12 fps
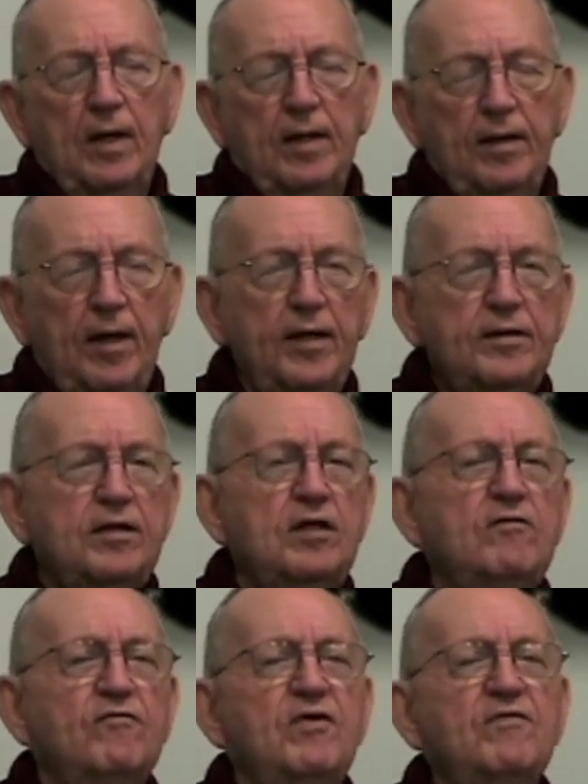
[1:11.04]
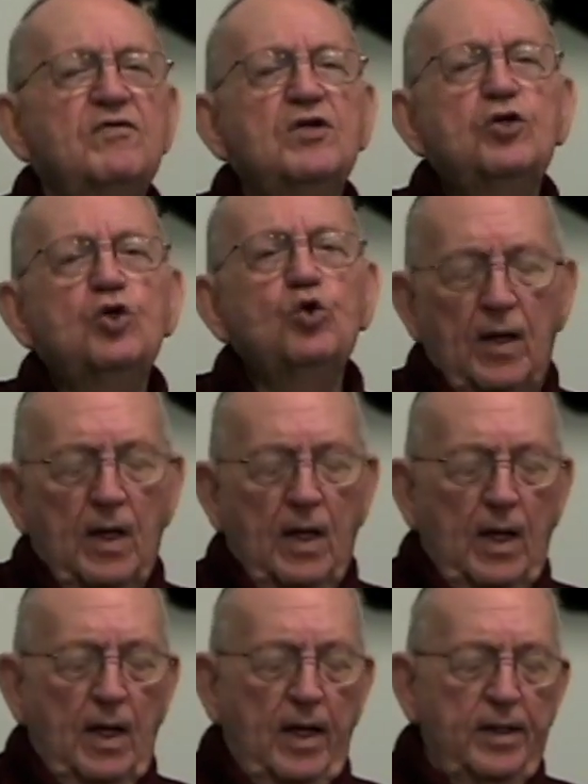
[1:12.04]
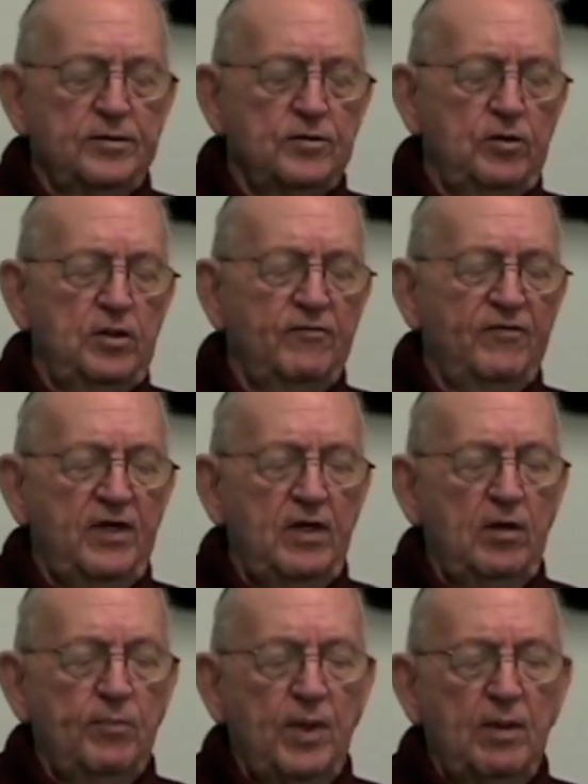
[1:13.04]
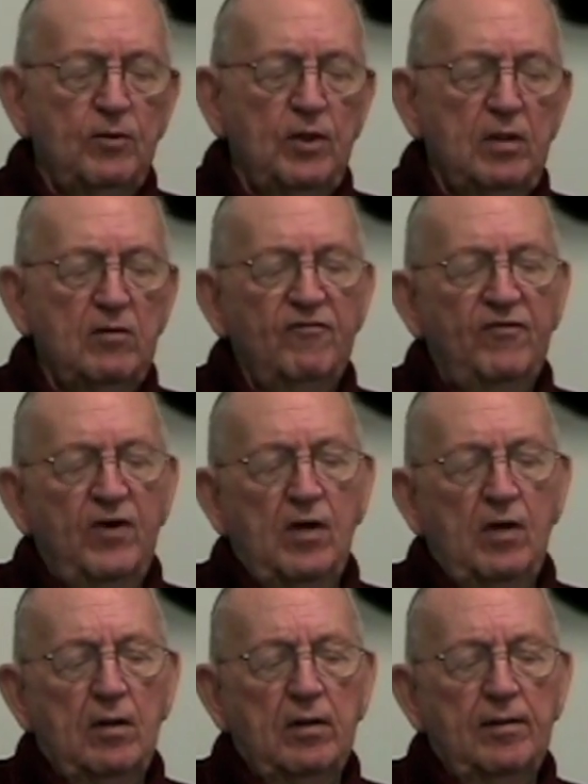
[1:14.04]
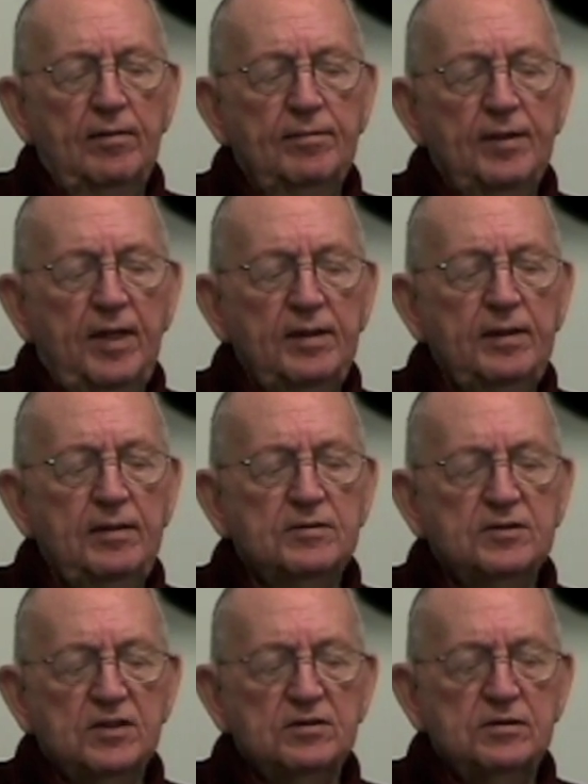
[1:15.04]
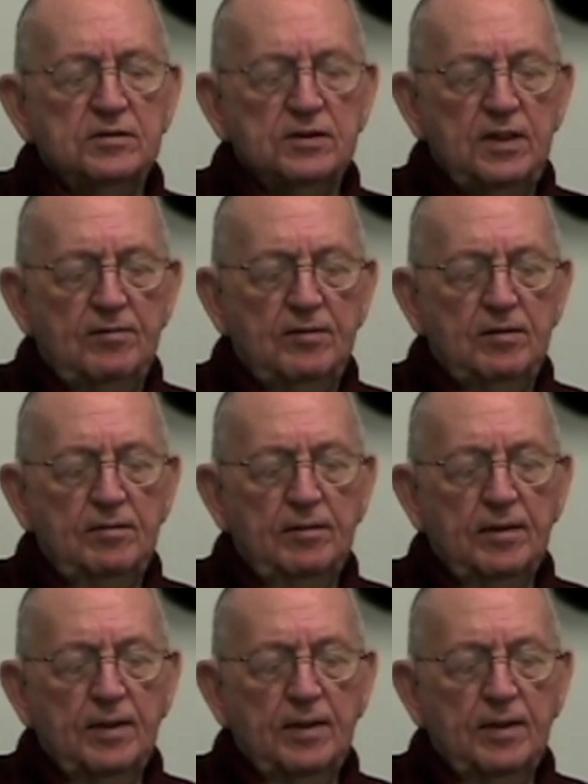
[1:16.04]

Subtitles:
1952. I joined the fire department in the fall of 1967.